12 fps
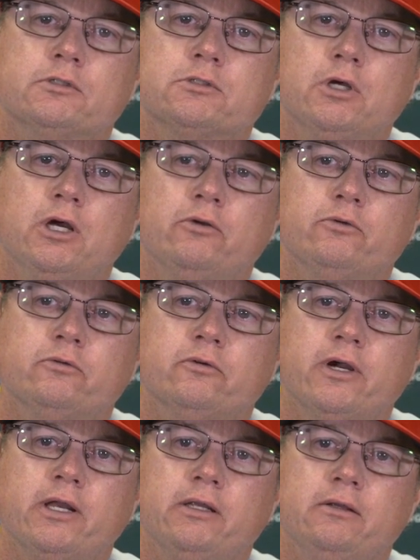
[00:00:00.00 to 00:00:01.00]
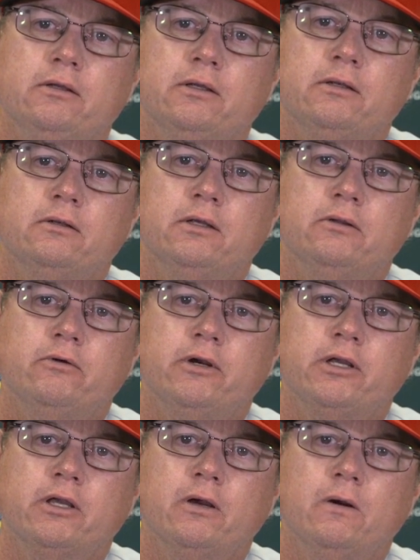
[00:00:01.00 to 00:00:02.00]
So Hells was ready and
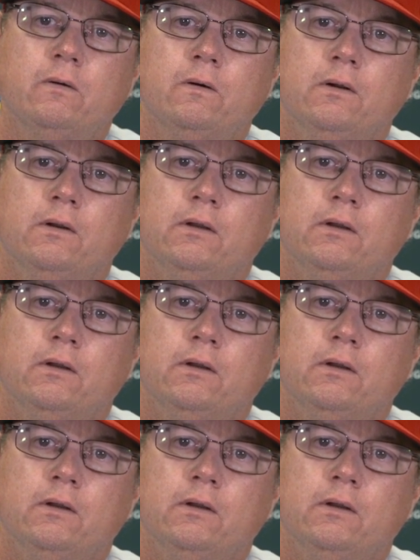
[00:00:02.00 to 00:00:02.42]
ready to go.